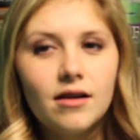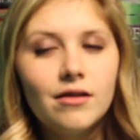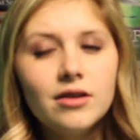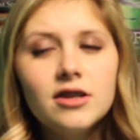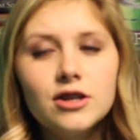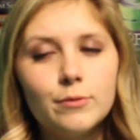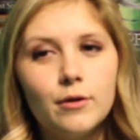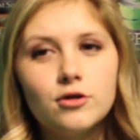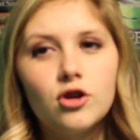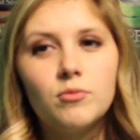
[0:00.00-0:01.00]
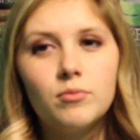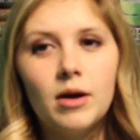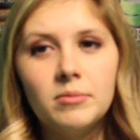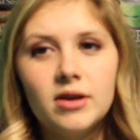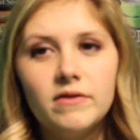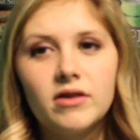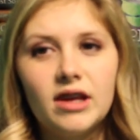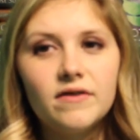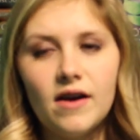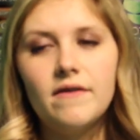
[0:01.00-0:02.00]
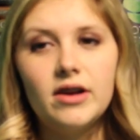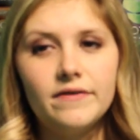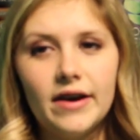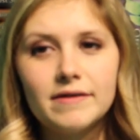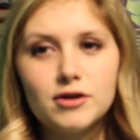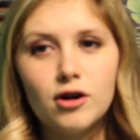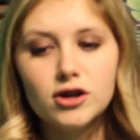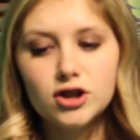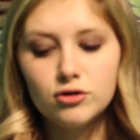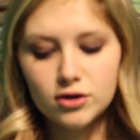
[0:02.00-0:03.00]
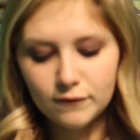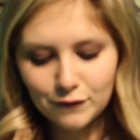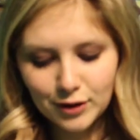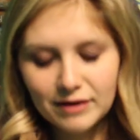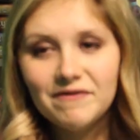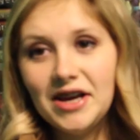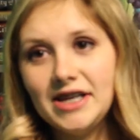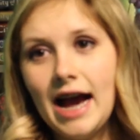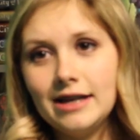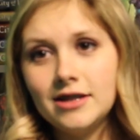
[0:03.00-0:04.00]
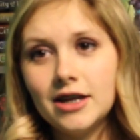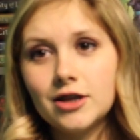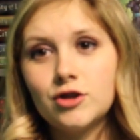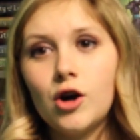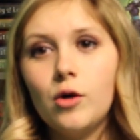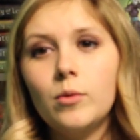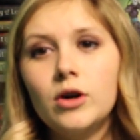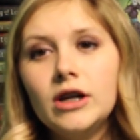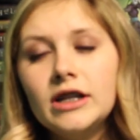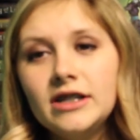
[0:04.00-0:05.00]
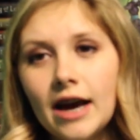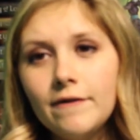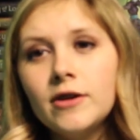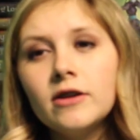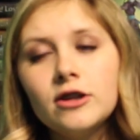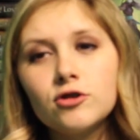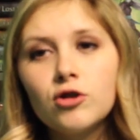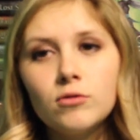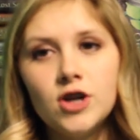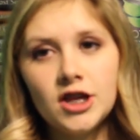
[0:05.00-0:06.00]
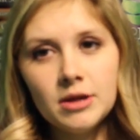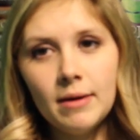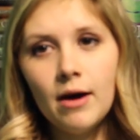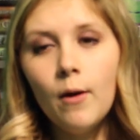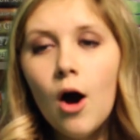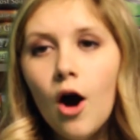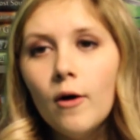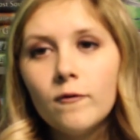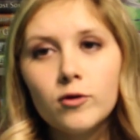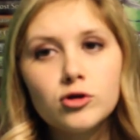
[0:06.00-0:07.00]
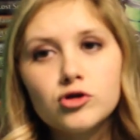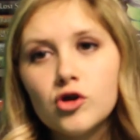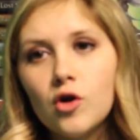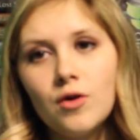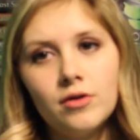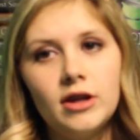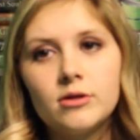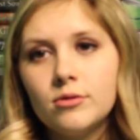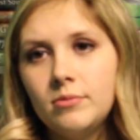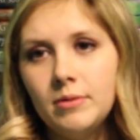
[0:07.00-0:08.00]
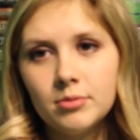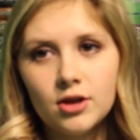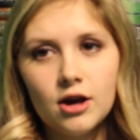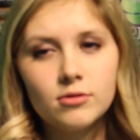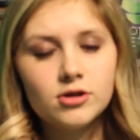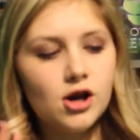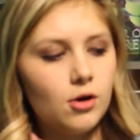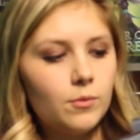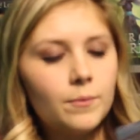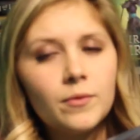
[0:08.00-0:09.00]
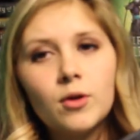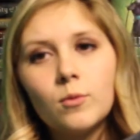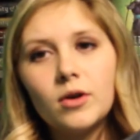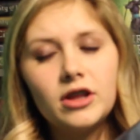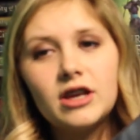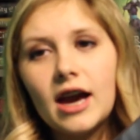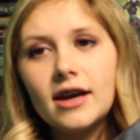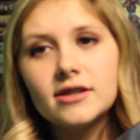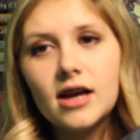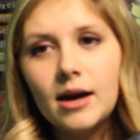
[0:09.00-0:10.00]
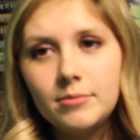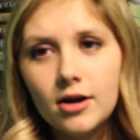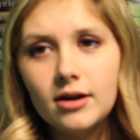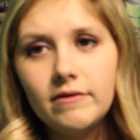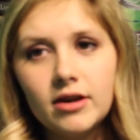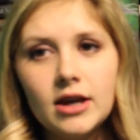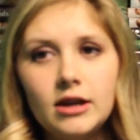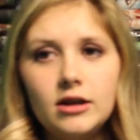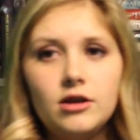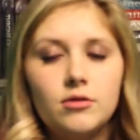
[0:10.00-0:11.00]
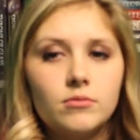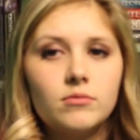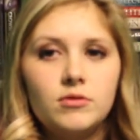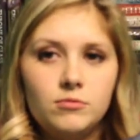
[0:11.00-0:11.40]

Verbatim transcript: All of these books are, I'm giving like 5 out of 5 stars. They're just freaking fantastic. So definitely just go check them out. For sure, all the links will be below. So really, guys, I'm not even kidding you.